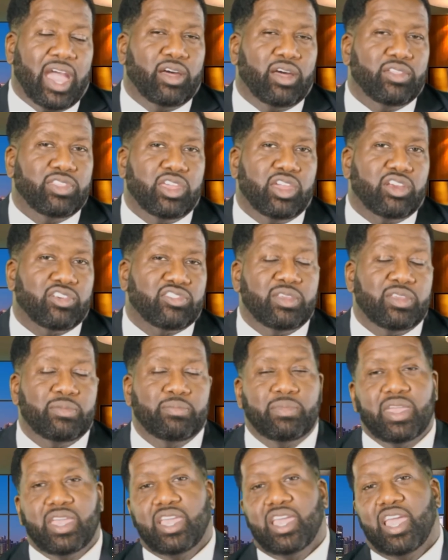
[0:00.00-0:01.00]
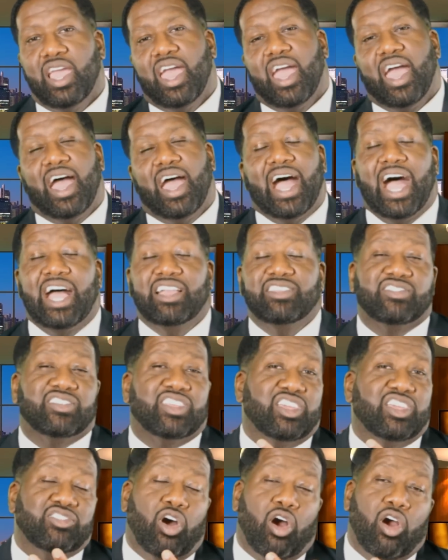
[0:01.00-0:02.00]
out there. See me, I just
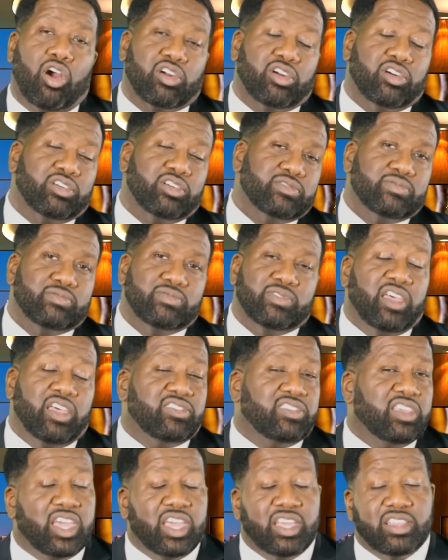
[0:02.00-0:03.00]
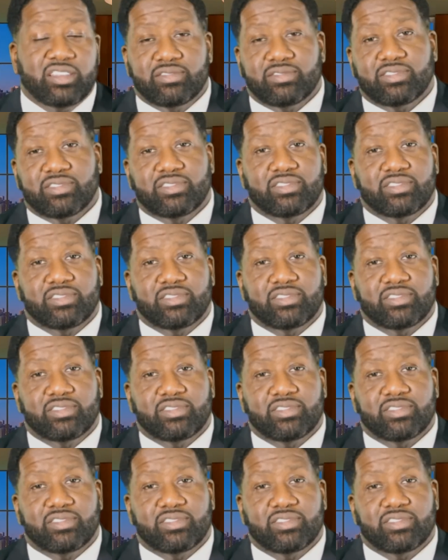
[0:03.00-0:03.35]
get darker. That's it.